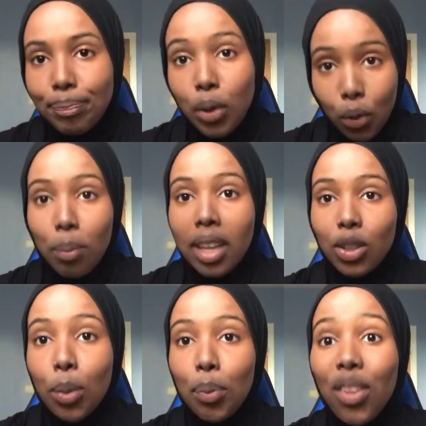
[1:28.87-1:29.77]
both my
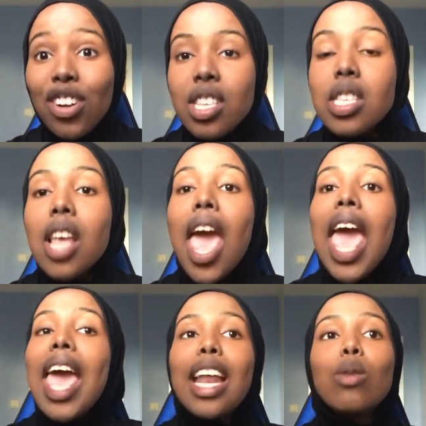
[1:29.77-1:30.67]
little brothers,
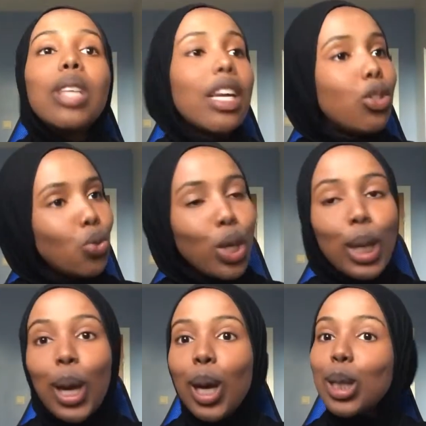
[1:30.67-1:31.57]
and I was like,
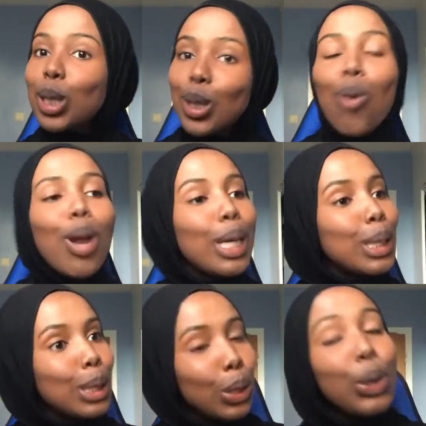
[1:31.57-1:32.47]
drink it, it's soda,
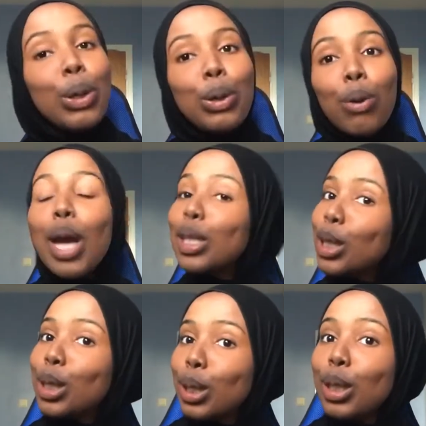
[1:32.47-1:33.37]
it's good, right?
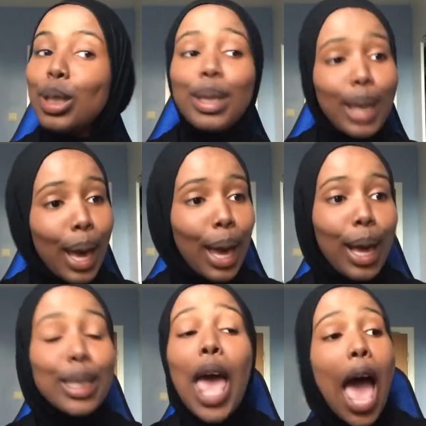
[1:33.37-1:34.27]
It's good,
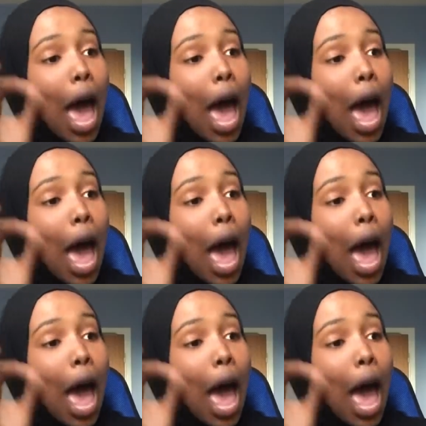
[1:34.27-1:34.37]
yes.